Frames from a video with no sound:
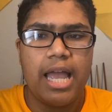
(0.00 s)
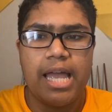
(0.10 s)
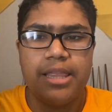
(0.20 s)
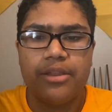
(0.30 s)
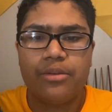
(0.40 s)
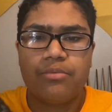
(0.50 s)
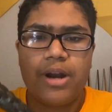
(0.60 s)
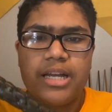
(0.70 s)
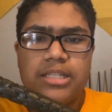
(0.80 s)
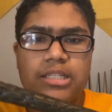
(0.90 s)
and then the
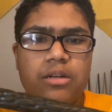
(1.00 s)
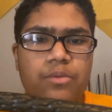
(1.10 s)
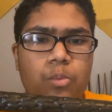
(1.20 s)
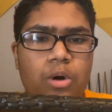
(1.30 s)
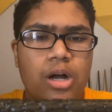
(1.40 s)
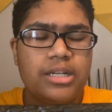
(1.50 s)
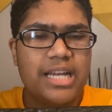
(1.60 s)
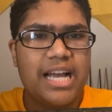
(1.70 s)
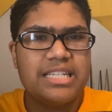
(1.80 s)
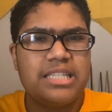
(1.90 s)
rest of the wand
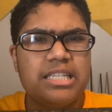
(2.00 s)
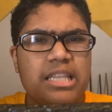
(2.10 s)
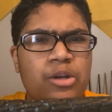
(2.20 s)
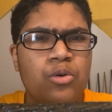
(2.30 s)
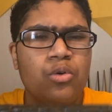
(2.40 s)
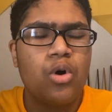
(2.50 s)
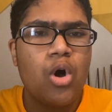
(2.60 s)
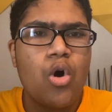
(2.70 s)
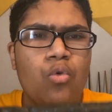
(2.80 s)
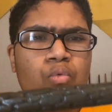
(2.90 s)
has this little
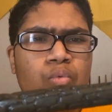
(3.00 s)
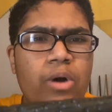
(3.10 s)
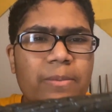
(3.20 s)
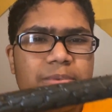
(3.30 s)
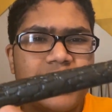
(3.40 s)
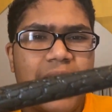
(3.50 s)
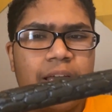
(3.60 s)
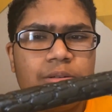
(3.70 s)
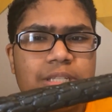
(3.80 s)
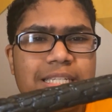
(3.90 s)

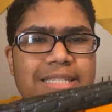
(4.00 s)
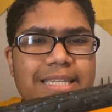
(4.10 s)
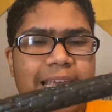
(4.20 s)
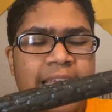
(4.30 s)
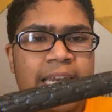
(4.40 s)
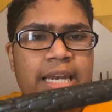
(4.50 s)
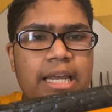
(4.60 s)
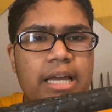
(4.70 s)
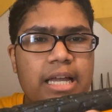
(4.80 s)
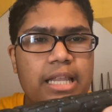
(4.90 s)
reptile
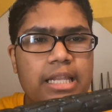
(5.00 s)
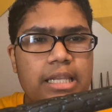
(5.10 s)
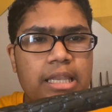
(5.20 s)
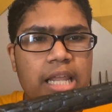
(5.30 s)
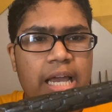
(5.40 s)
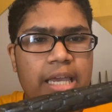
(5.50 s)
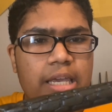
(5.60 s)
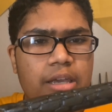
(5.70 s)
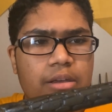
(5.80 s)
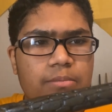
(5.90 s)
skin
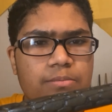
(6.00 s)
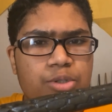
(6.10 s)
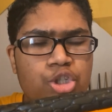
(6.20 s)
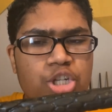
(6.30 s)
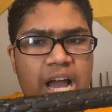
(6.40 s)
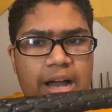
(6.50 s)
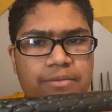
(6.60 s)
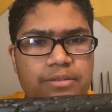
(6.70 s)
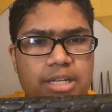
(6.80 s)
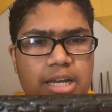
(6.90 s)
like
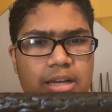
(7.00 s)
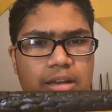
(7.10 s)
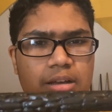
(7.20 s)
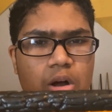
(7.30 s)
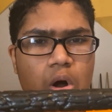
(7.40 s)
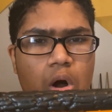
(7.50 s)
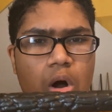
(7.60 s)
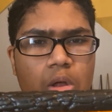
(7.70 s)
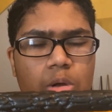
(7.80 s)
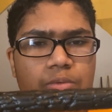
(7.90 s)
shaft
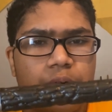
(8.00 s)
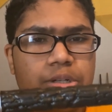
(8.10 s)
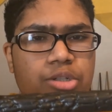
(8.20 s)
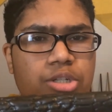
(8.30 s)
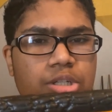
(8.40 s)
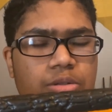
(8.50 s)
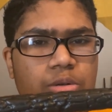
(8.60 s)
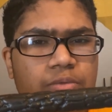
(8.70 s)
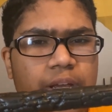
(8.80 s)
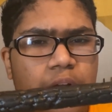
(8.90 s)
all over it, just
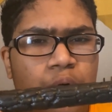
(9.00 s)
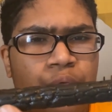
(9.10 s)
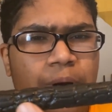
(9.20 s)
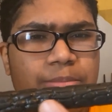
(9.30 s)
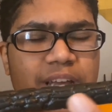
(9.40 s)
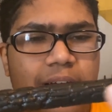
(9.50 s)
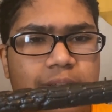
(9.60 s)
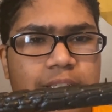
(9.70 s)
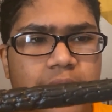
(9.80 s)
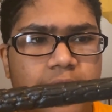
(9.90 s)
sort of like a
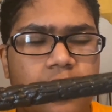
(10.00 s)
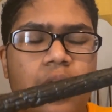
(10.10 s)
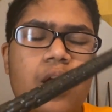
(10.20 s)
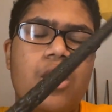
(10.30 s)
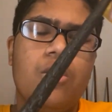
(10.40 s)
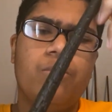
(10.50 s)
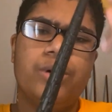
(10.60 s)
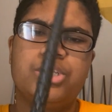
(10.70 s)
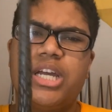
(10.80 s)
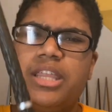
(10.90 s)
reptile skin,
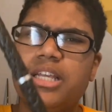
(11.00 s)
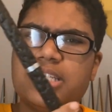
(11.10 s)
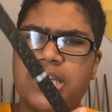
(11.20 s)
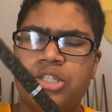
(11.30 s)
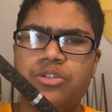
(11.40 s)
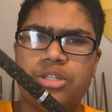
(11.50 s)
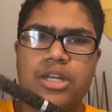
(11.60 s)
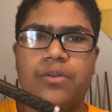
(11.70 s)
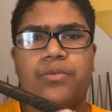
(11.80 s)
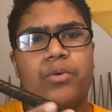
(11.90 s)
which I think is
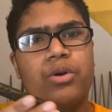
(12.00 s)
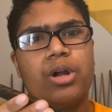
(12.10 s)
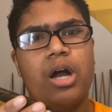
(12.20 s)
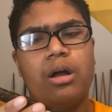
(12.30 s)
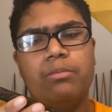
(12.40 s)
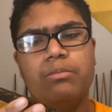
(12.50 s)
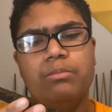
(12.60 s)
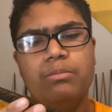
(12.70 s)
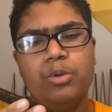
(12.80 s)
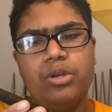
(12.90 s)
interesting for
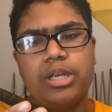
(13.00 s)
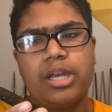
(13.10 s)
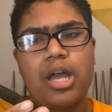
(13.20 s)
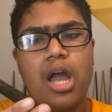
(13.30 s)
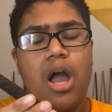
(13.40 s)
Moody.